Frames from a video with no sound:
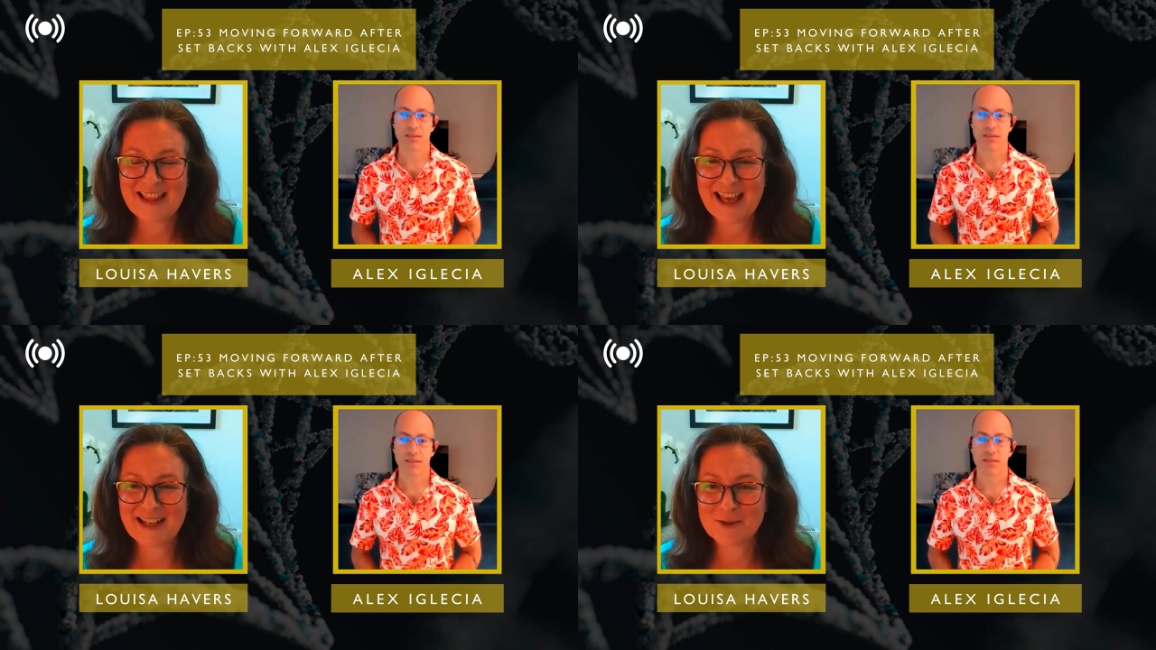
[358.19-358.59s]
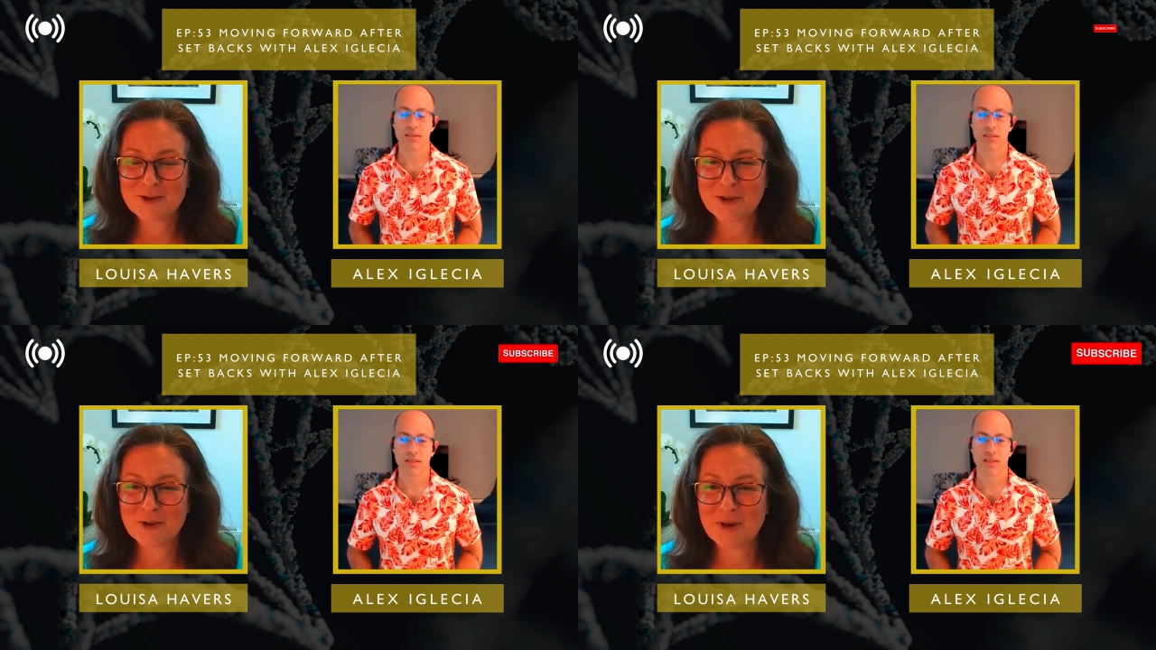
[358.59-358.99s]
Speaker 1: that
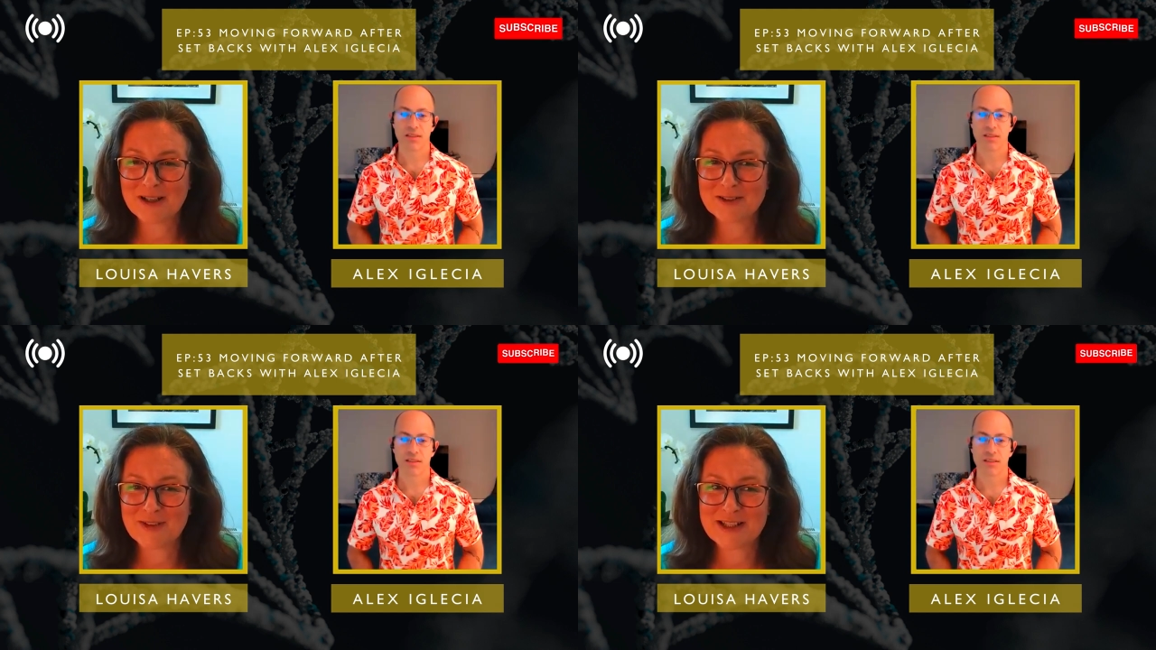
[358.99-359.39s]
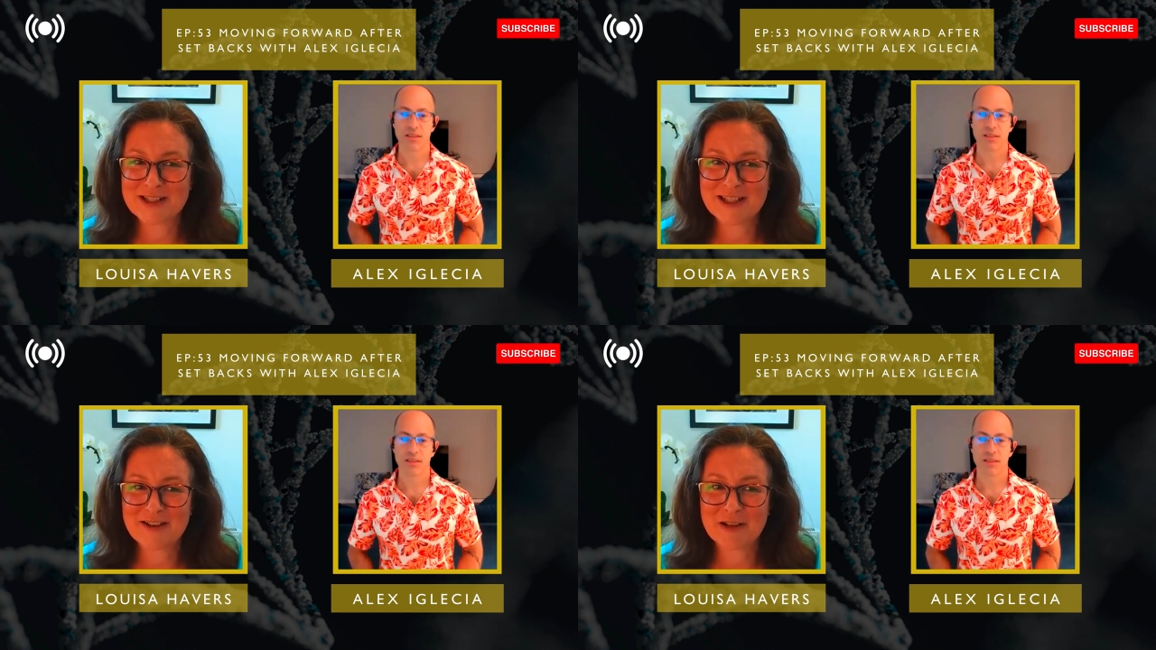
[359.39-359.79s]
logical world of
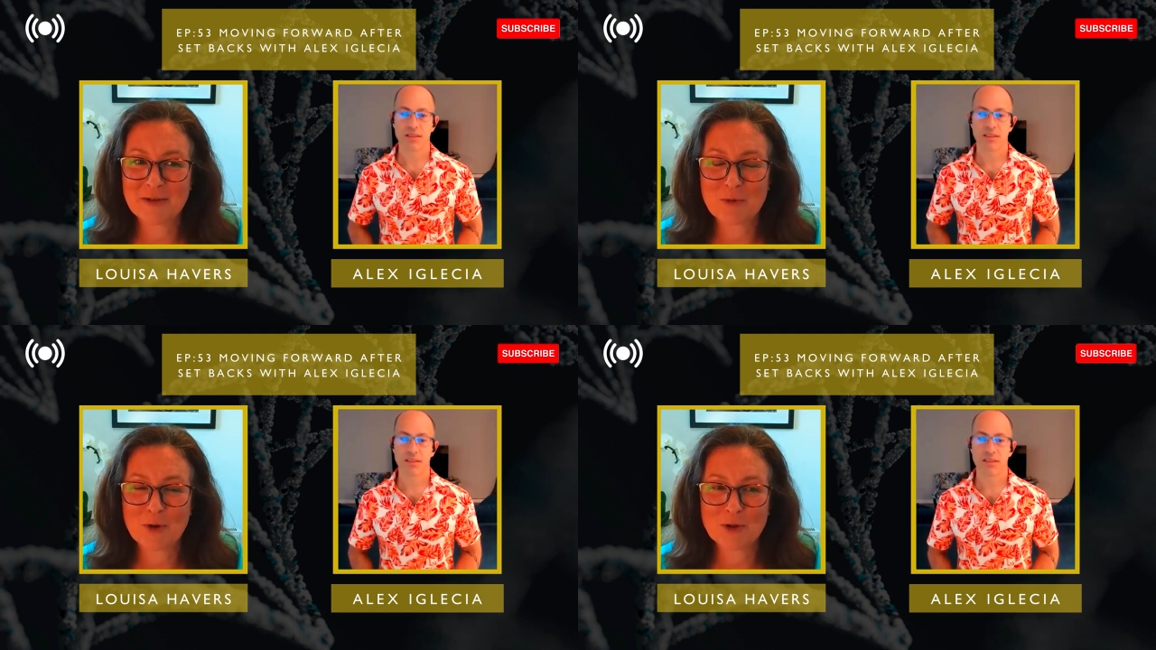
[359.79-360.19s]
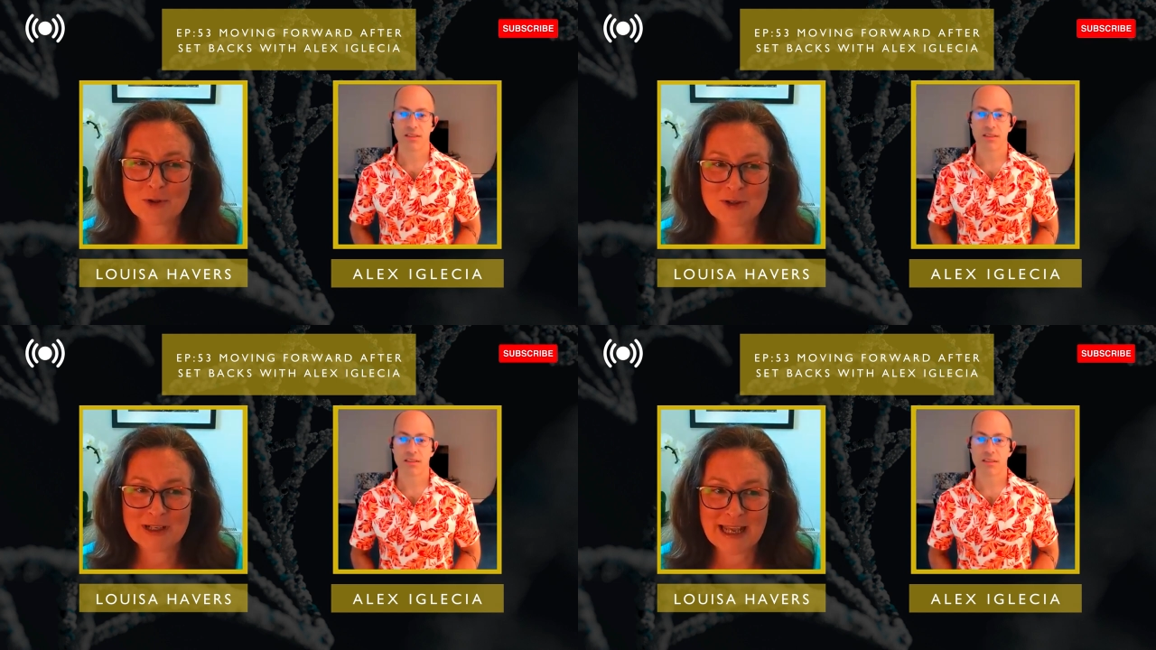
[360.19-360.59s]
engineering with what
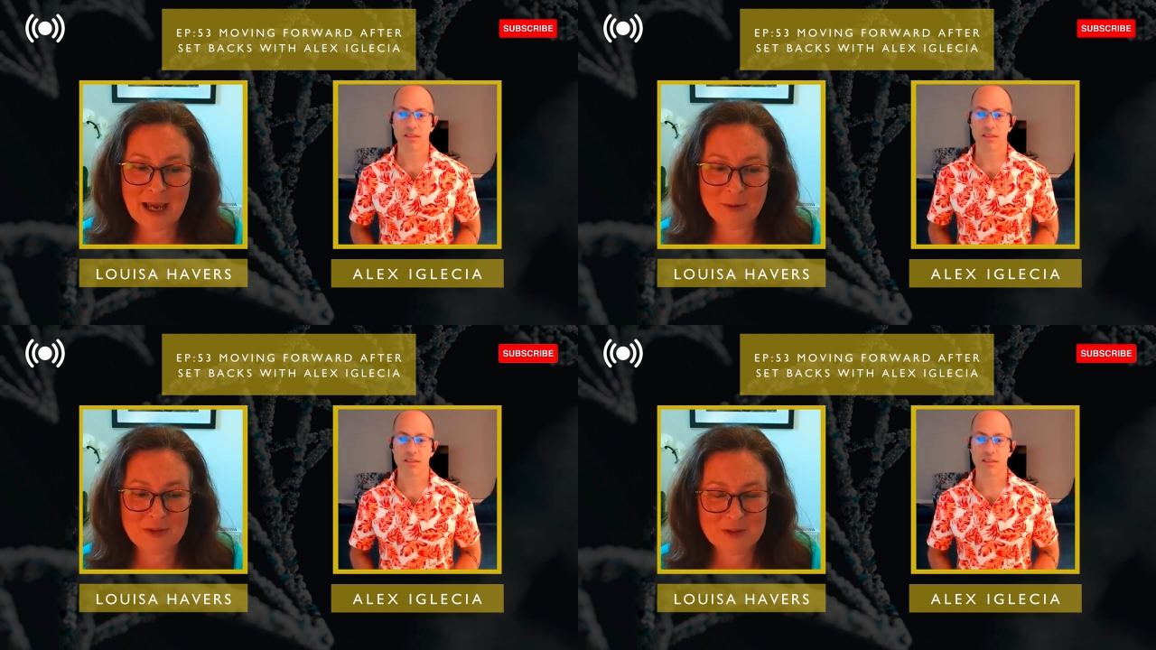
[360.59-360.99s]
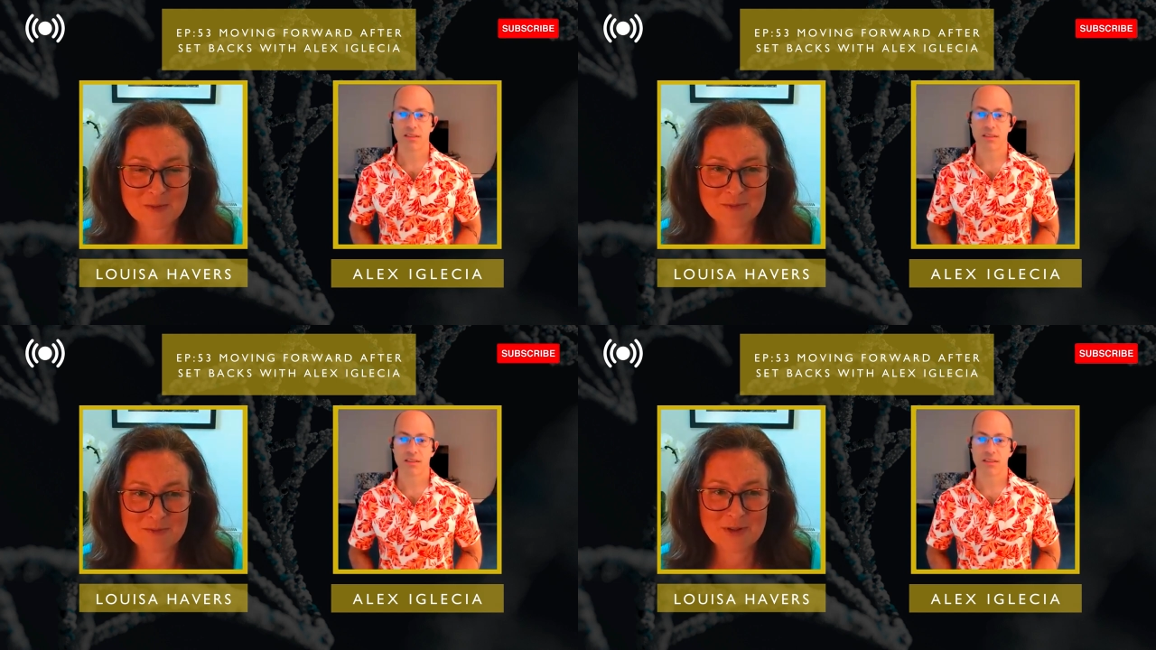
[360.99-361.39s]
you're doing now with
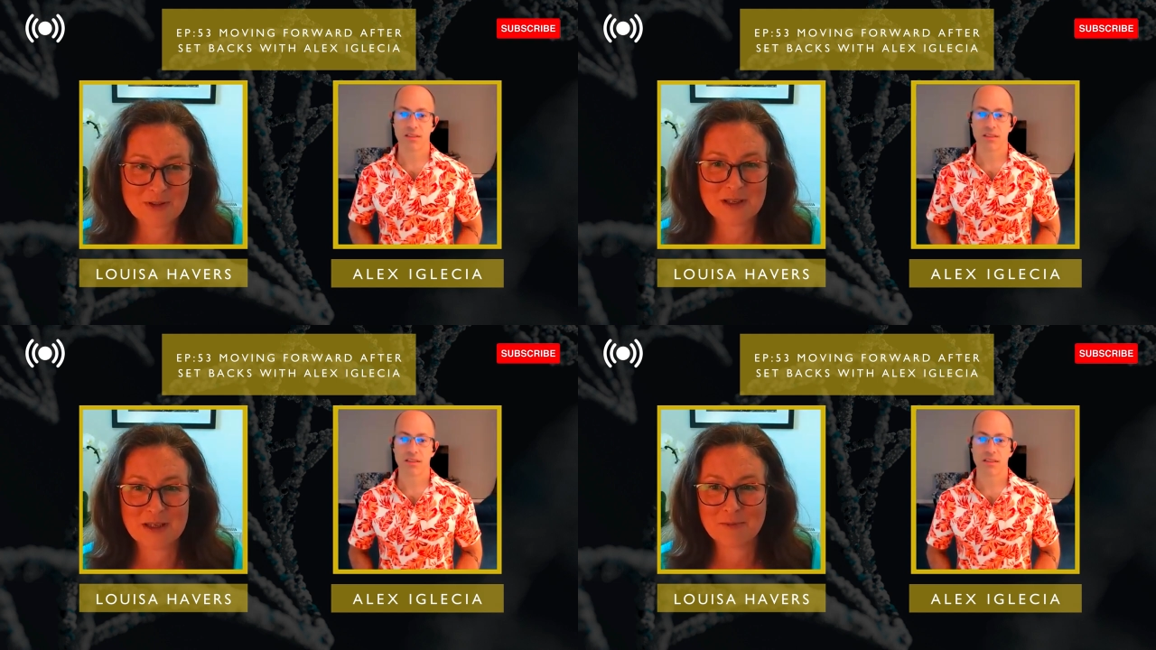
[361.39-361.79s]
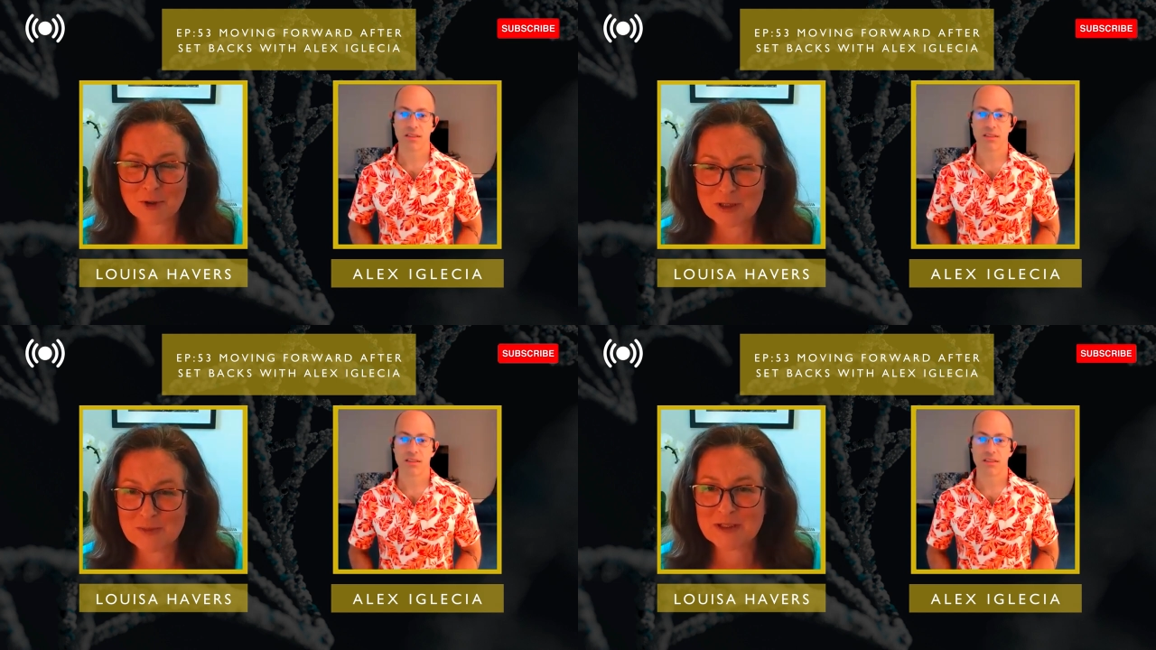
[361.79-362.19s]
this, with the
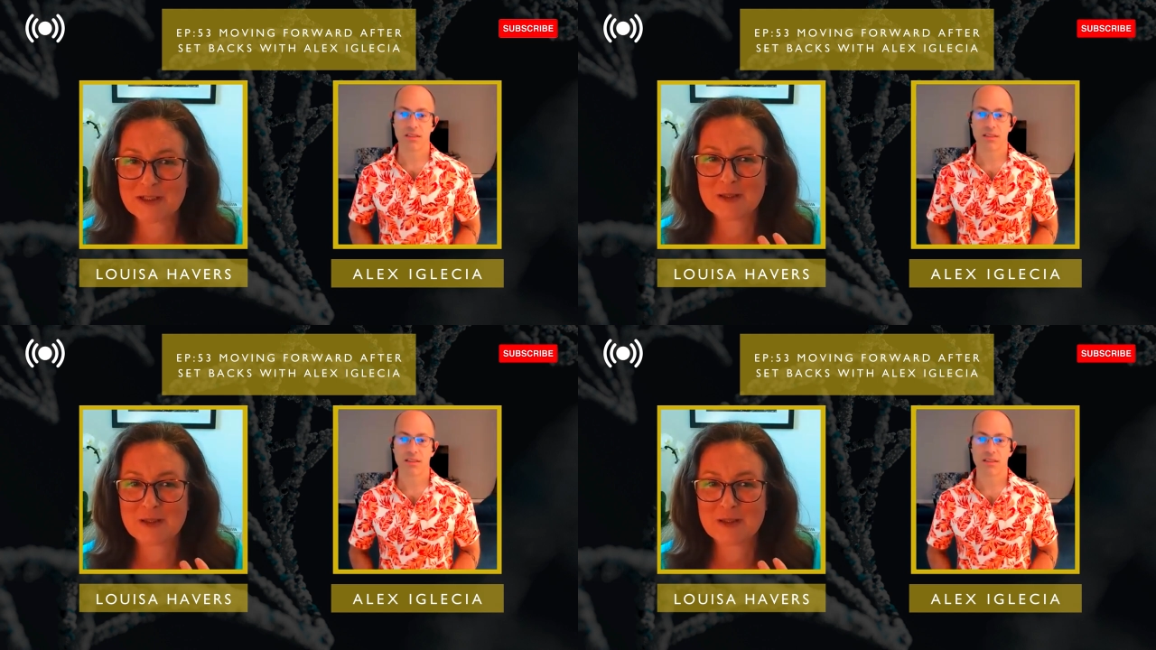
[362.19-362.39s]
embodiment and